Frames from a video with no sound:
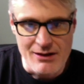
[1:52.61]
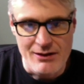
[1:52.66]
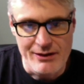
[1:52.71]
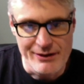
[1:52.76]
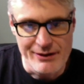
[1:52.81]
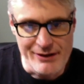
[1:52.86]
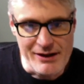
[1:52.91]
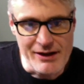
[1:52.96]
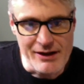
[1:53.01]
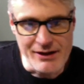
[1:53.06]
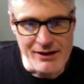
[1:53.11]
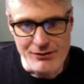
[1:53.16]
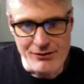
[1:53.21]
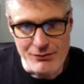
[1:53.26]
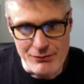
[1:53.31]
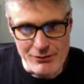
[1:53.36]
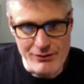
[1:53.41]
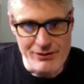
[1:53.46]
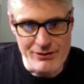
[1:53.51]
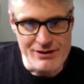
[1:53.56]
on any
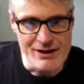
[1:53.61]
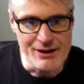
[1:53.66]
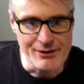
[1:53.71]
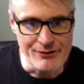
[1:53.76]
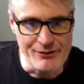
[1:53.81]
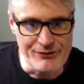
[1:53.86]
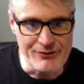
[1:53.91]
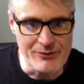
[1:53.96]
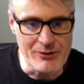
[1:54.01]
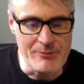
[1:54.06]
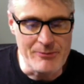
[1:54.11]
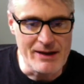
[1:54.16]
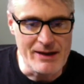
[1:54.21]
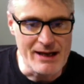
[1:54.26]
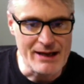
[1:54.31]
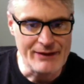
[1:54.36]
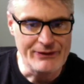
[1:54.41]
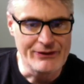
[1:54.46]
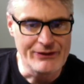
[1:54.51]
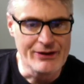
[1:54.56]
horror title from the
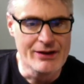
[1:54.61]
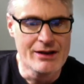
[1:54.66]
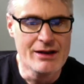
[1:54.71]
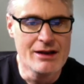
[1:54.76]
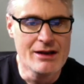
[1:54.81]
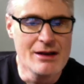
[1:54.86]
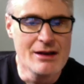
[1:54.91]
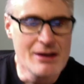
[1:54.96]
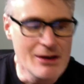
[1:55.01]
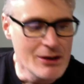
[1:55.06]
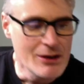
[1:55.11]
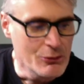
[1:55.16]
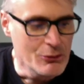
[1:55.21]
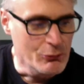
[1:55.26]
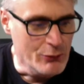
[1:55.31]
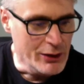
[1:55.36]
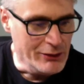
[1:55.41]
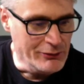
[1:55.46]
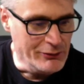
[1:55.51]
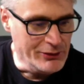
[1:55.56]
past?
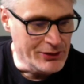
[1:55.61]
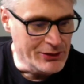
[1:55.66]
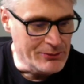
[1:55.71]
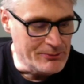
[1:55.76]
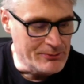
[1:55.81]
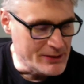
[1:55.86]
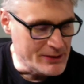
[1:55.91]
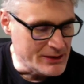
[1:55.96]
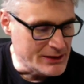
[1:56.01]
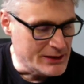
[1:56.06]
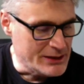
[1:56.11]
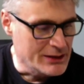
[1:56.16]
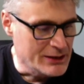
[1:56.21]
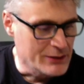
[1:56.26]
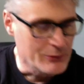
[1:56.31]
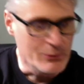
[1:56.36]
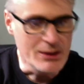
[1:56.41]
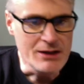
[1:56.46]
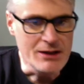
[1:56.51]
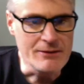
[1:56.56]
What would it be?
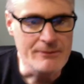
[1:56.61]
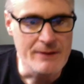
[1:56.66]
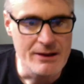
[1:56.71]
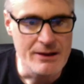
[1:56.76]
Well,